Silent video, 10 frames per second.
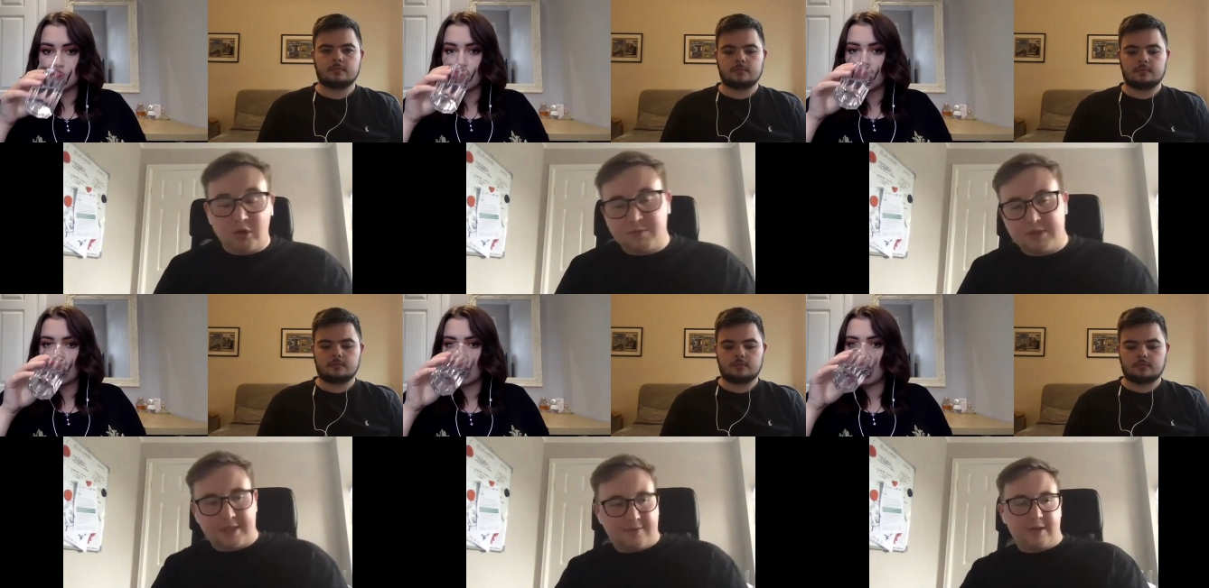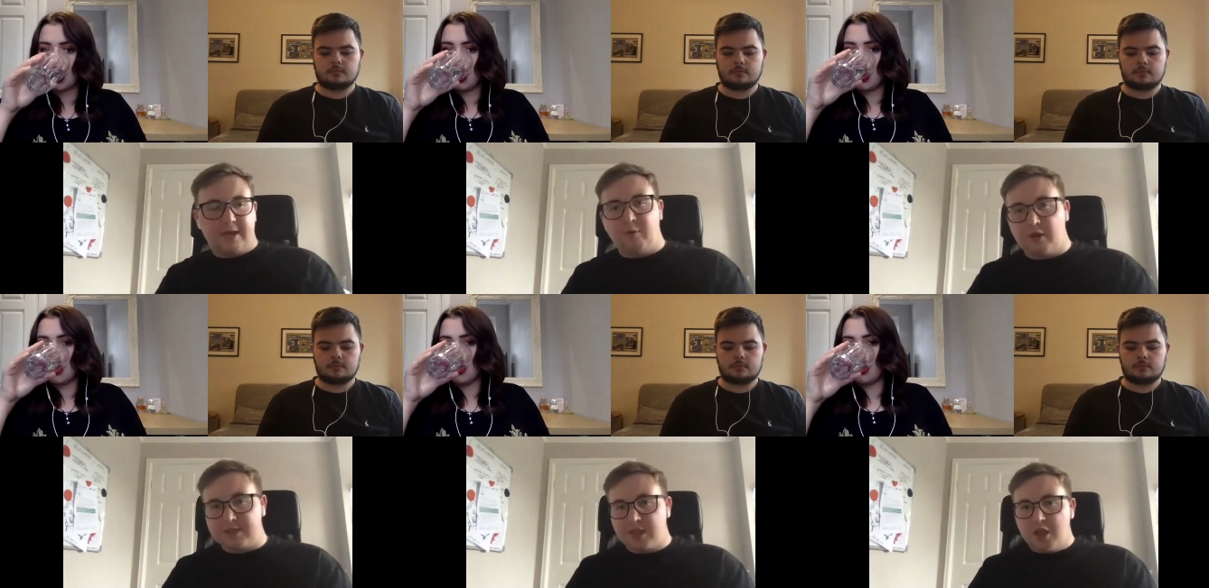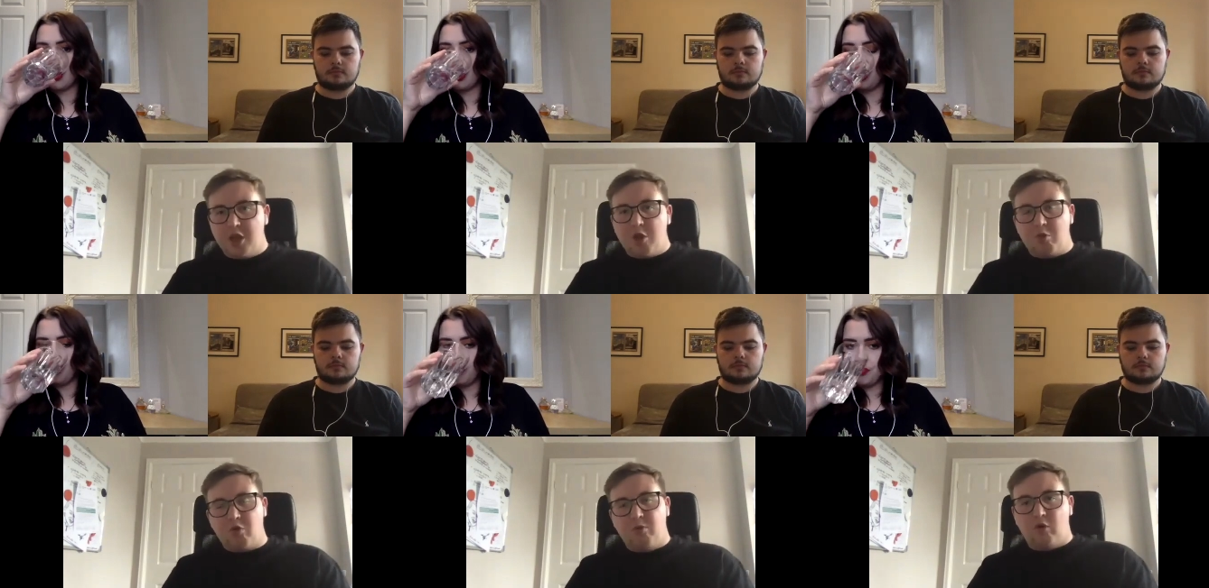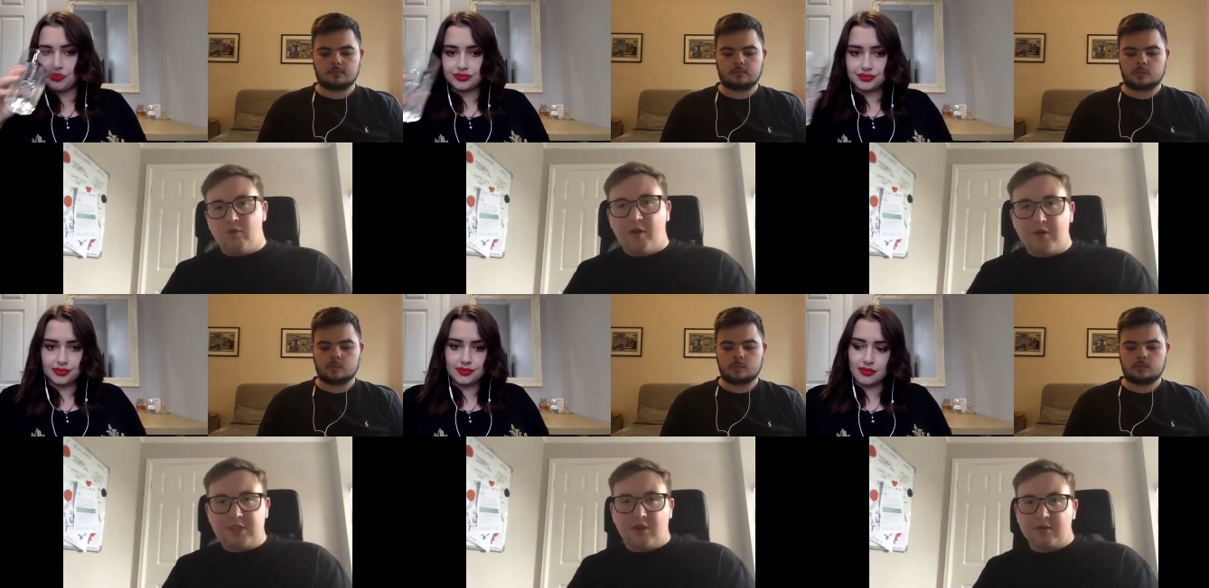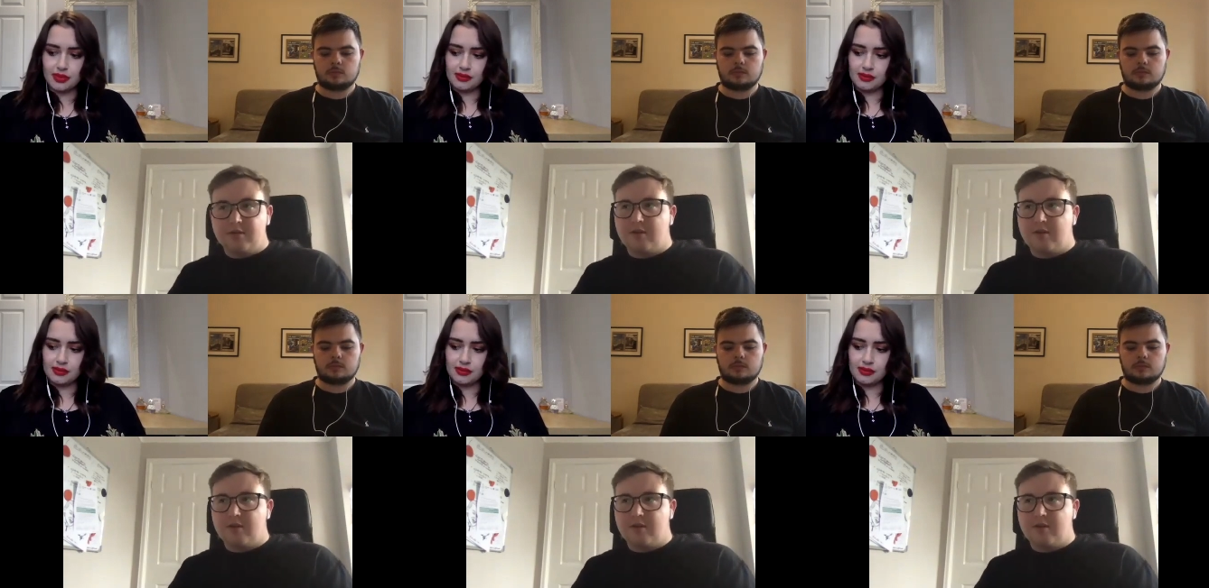Speaker 1: specifically, was we were more focused on